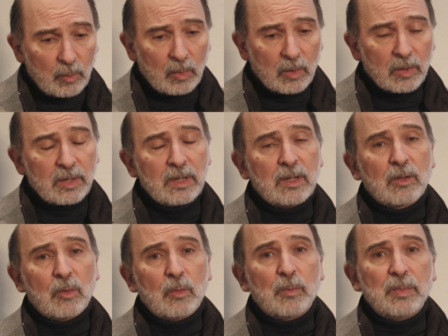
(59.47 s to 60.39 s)
working
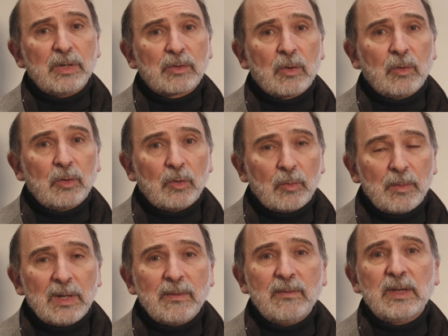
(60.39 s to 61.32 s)
group is going to
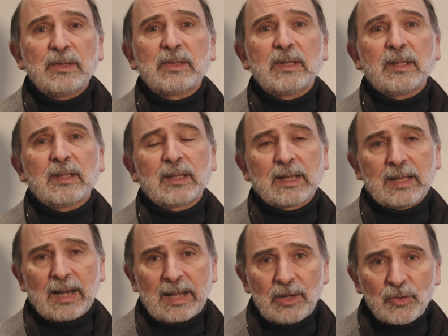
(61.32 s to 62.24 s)
be this
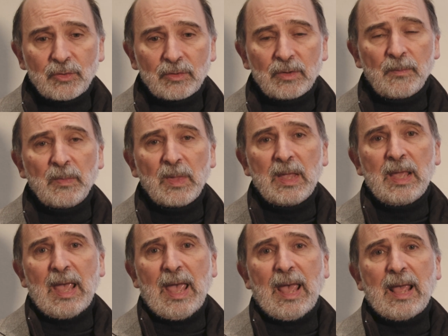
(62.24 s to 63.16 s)
integration
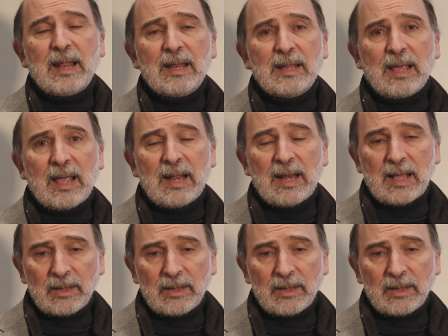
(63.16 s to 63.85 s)
and an